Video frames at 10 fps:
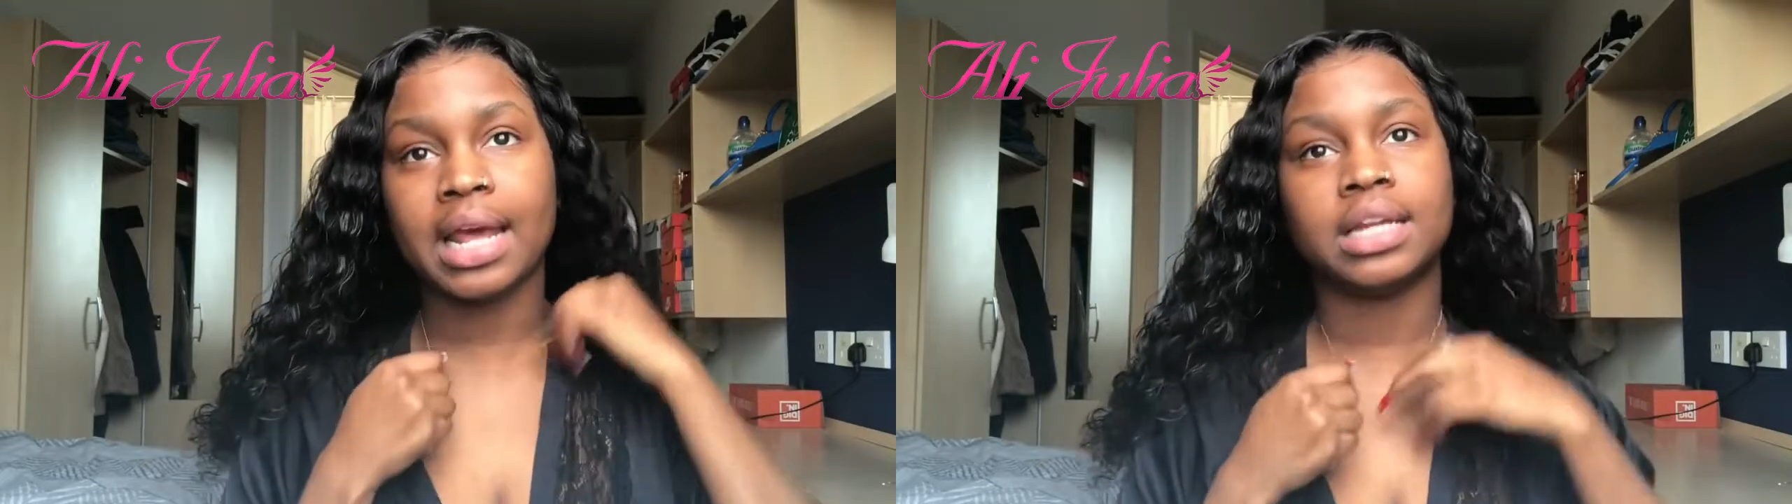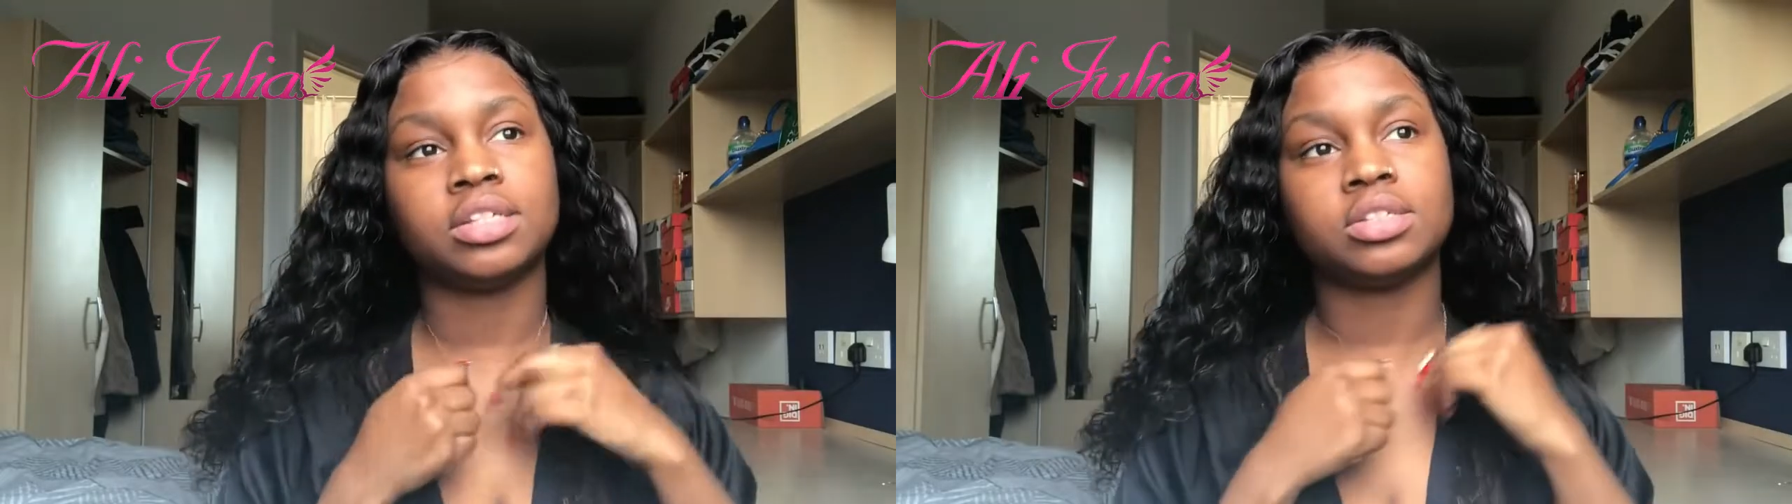
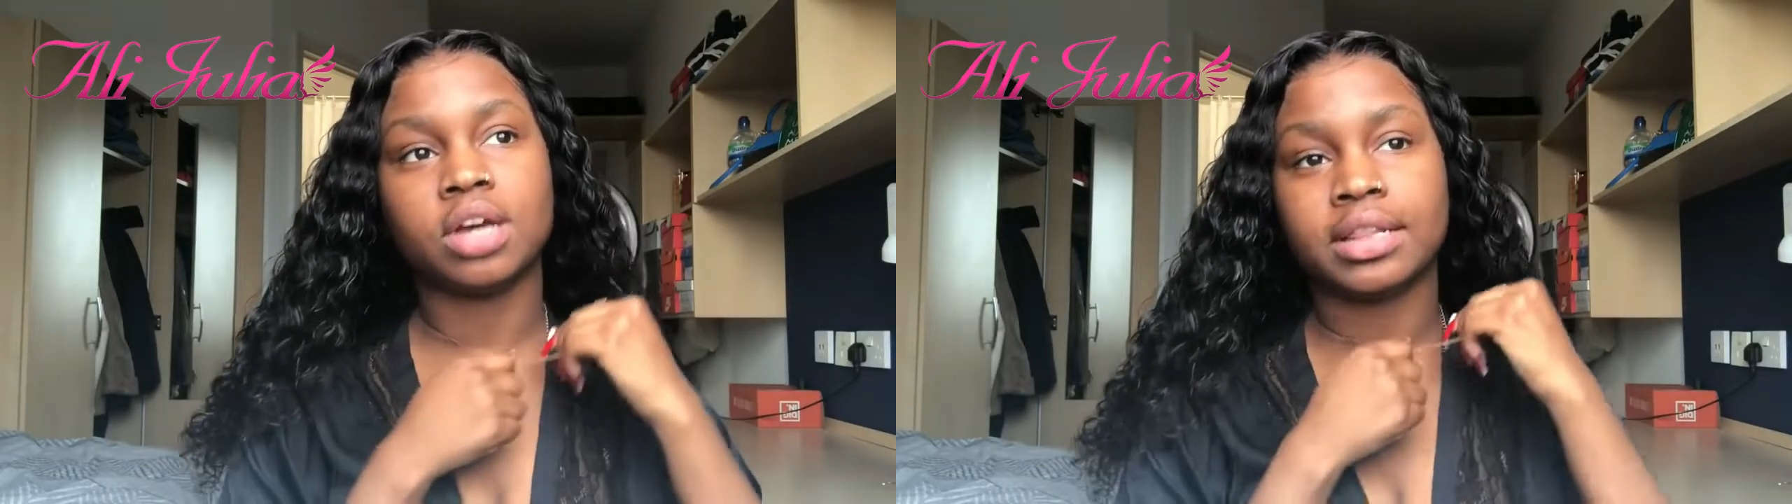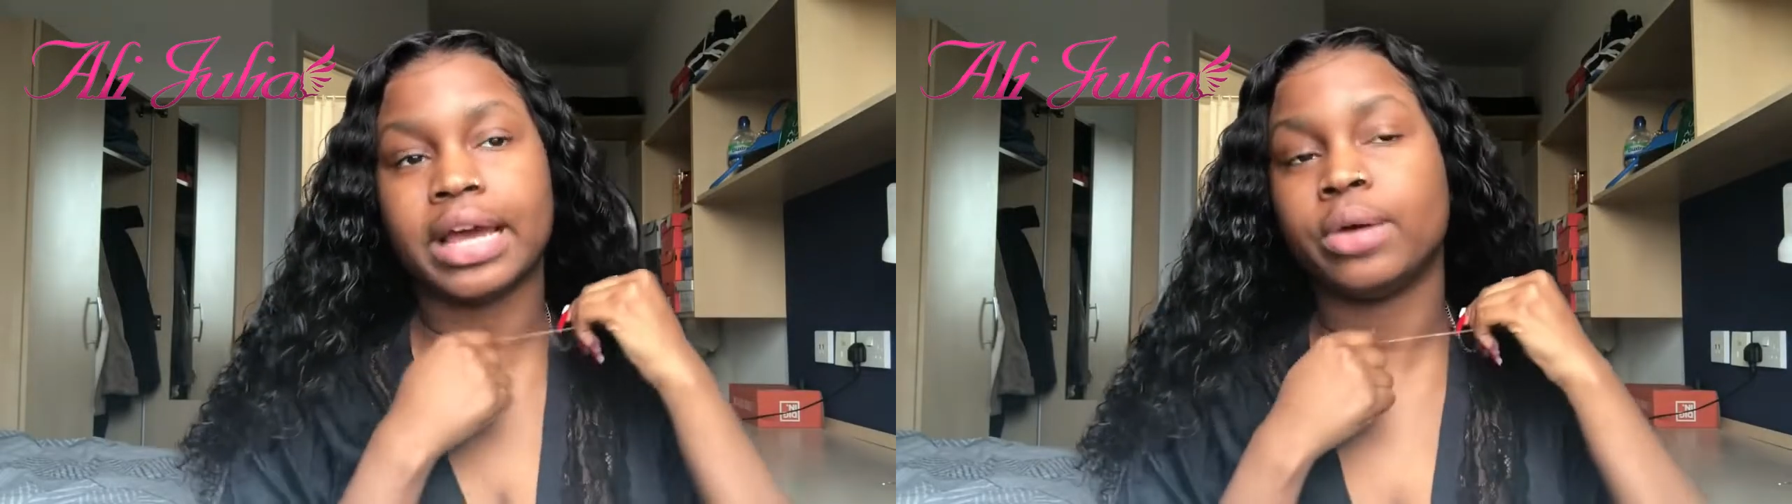at the
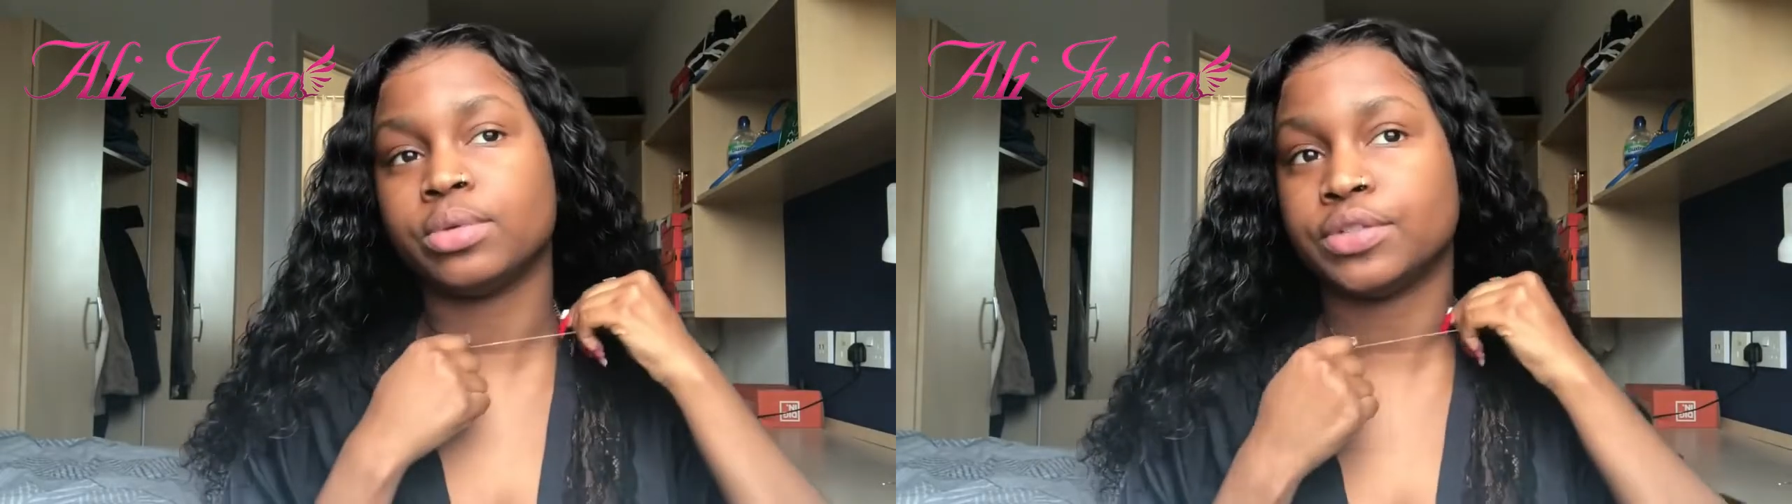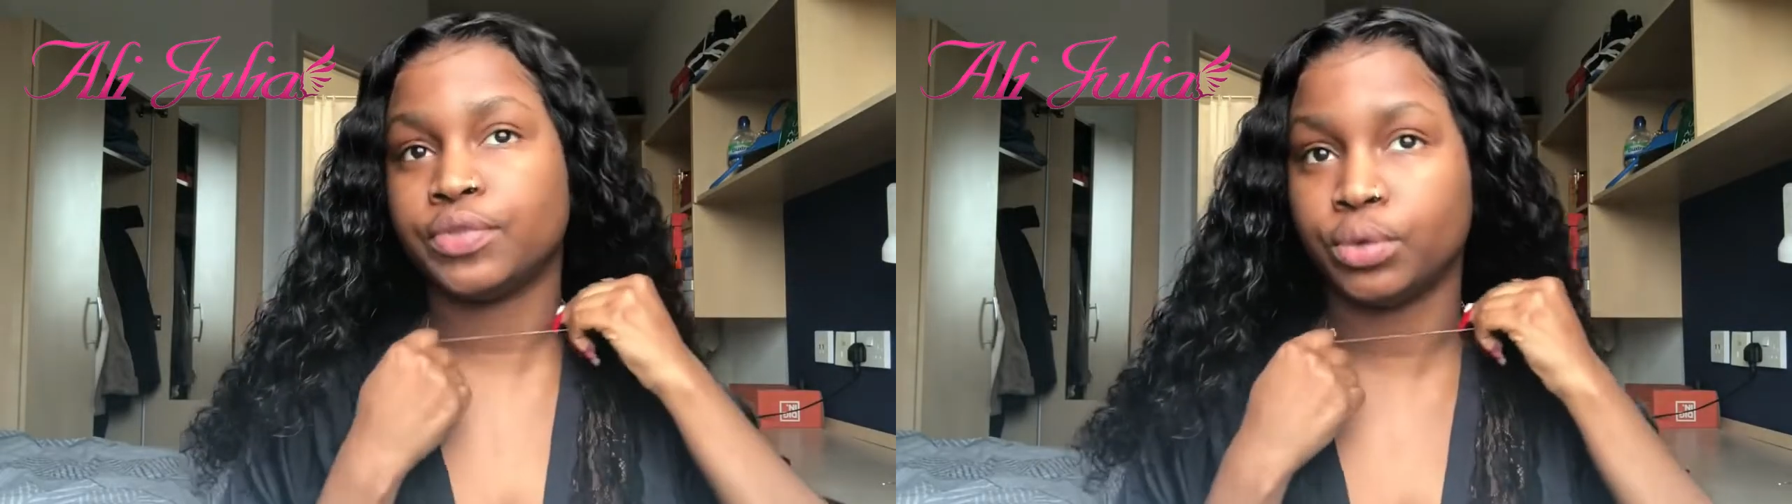start that it
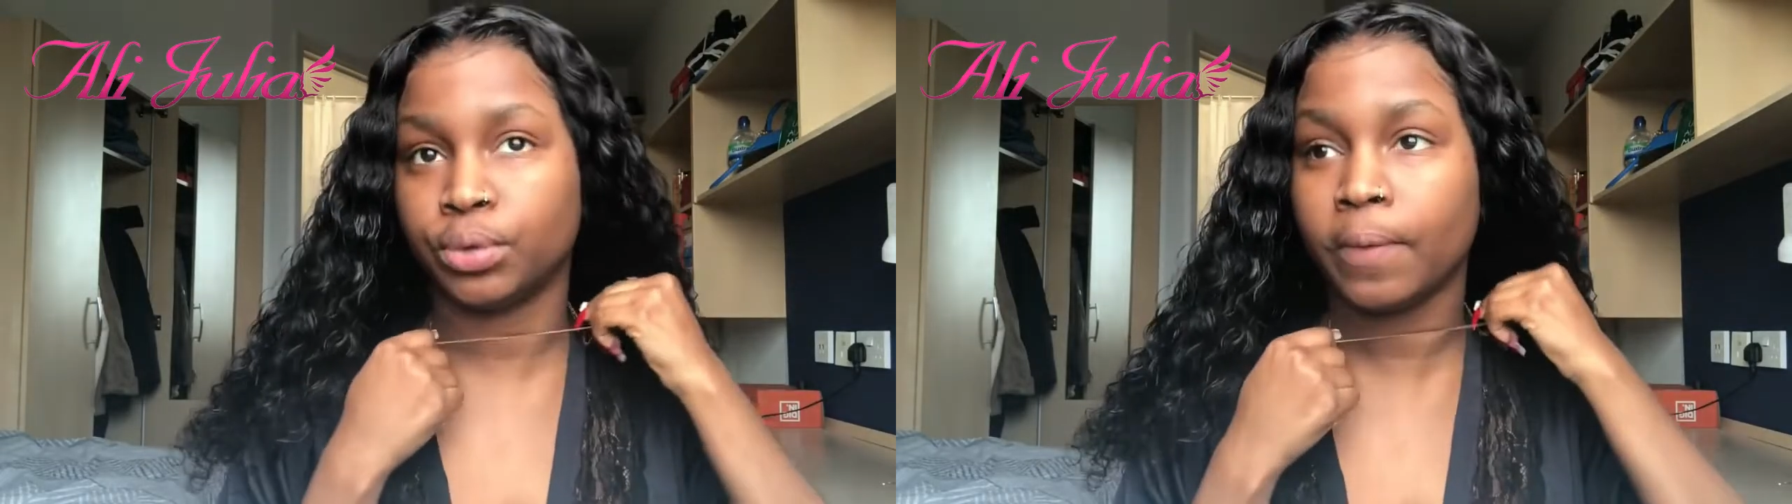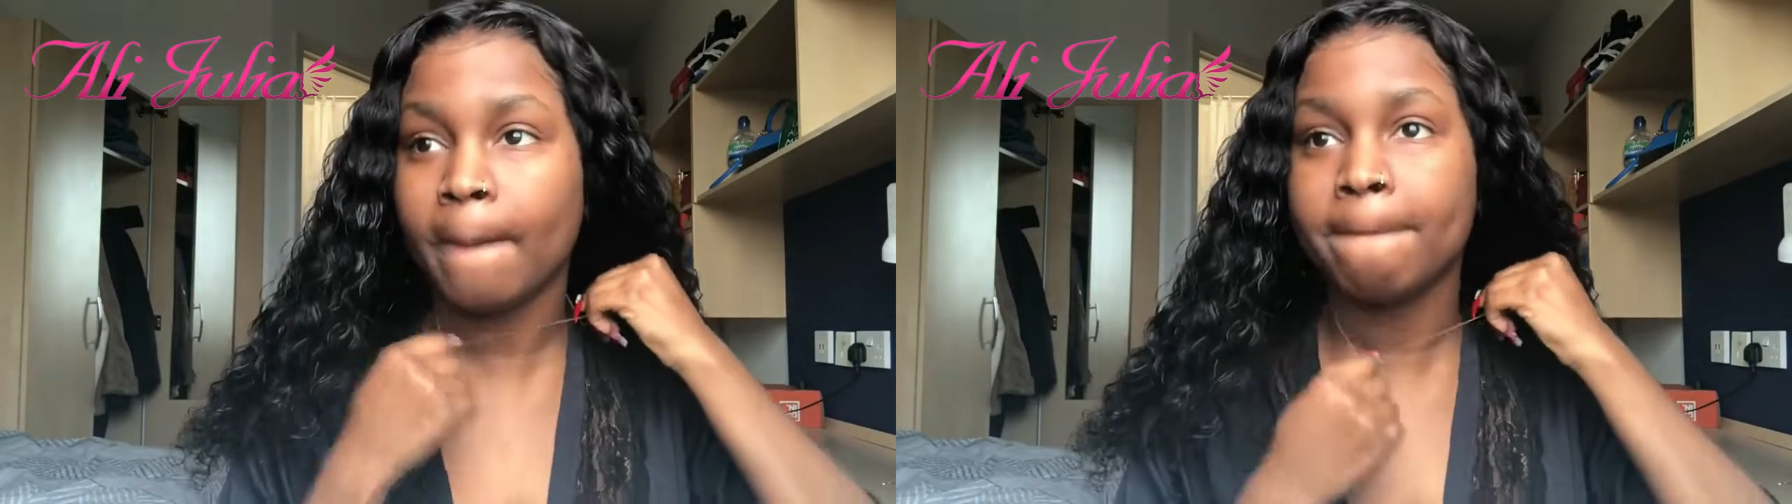was
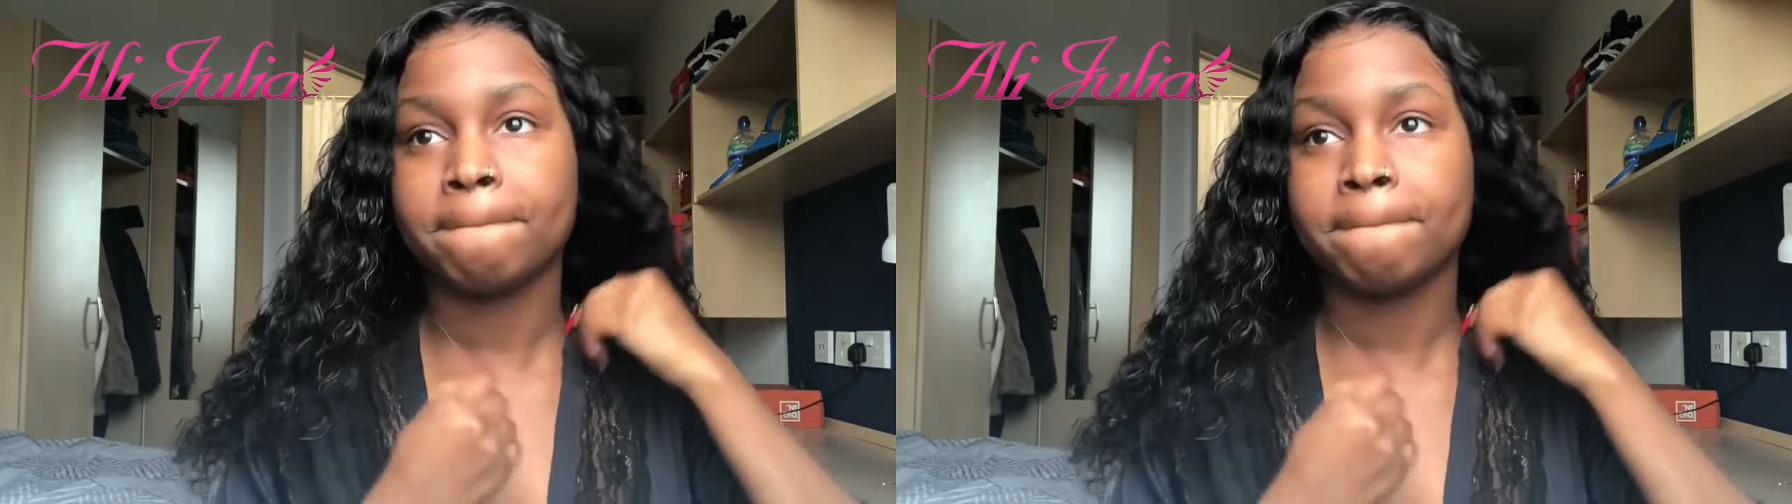full